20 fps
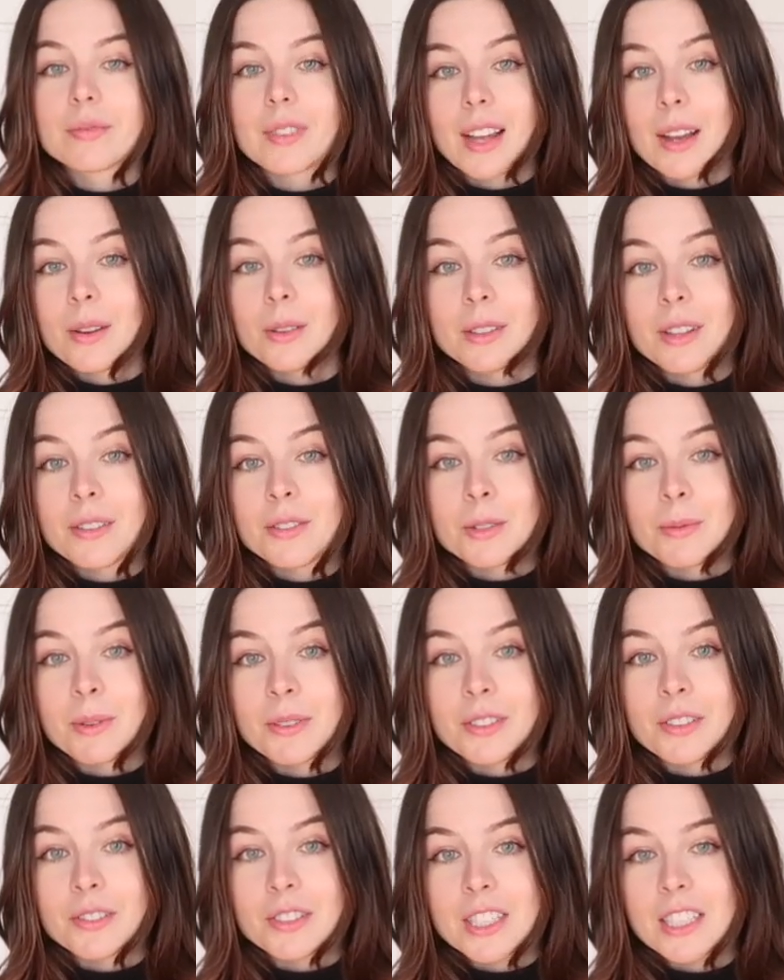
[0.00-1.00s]
I would love to be
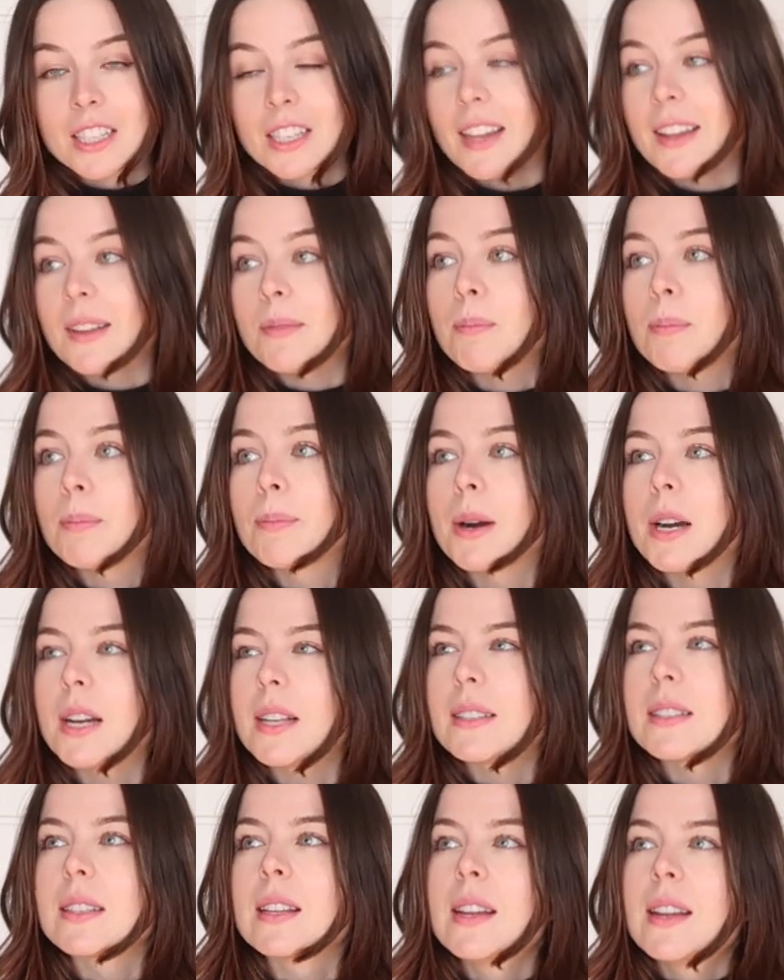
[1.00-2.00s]
15 again,
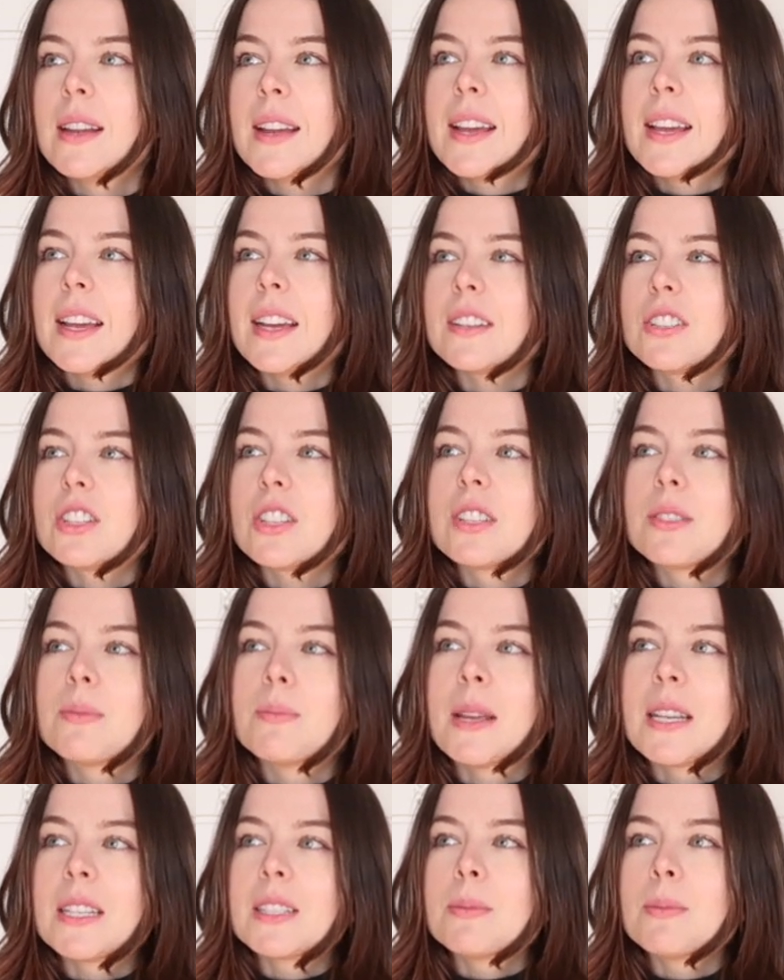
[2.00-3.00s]
but it just
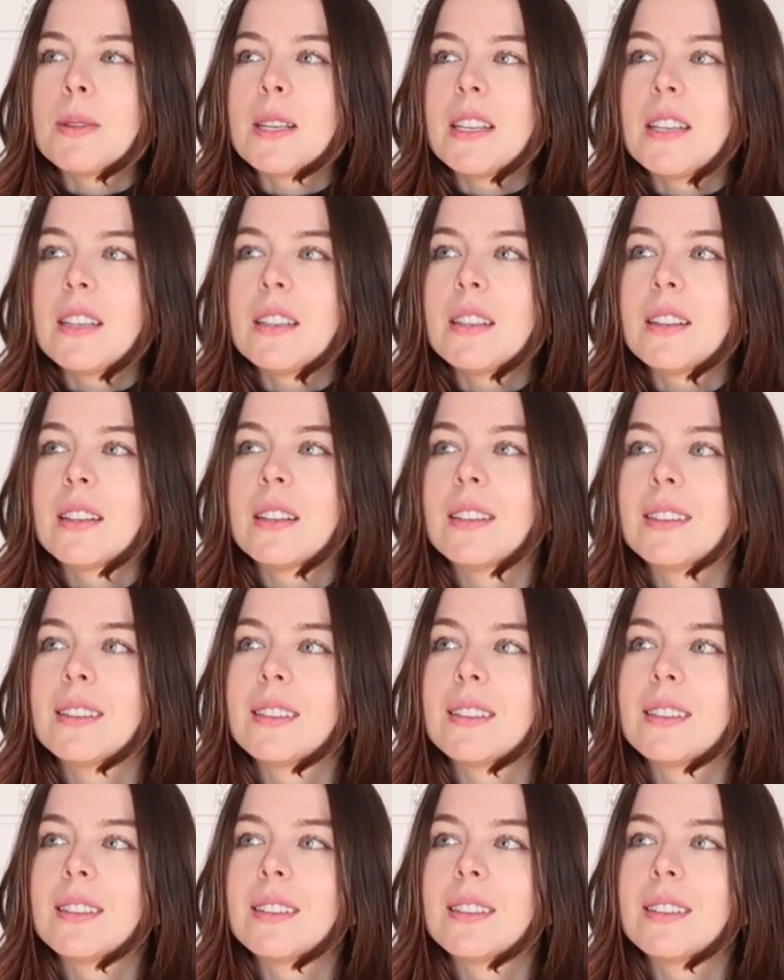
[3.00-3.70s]
makes me